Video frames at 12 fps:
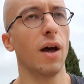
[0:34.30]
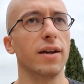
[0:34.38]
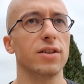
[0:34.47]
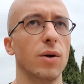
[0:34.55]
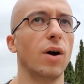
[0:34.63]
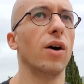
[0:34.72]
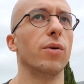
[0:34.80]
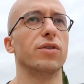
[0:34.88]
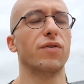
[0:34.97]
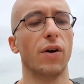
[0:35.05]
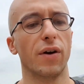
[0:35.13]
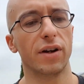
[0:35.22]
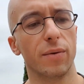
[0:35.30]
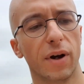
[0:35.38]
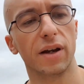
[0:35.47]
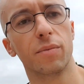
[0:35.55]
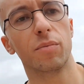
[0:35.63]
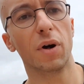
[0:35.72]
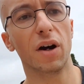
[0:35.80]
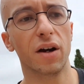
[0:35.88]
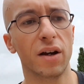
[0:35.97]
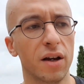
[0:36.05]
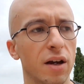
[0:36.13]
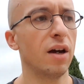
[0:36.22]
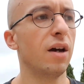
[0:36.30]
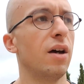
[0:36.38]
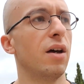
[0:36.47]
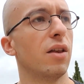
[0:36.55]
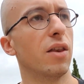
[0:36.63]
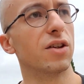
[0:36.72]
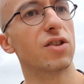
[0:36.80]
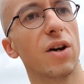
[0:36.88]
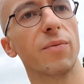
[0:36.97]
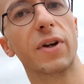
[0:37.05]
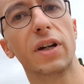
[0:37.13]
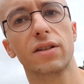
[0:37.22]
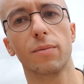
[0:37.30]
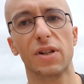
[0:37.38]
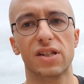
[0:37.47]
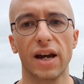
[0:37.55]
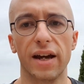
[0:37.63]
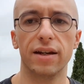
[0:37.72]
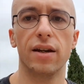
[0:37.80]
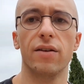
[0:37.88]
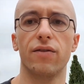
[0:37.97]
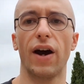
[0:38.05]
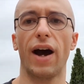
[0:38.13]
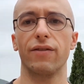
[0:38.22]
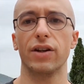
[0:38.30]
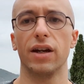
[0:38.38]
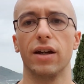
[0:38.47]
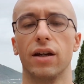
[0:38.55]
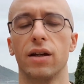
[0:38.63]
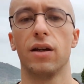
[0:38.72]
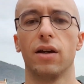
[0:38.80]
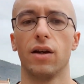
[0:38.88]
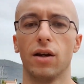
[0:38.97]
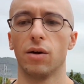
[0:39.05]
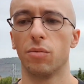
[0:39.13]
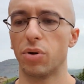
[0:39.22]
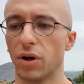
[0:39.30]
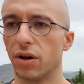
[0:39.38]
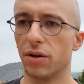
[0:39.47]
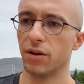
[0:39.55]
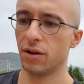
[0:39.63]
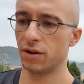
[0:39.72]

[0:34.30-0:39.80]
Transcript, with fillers: that's how I always felt anyway. But there's something to be said for having it put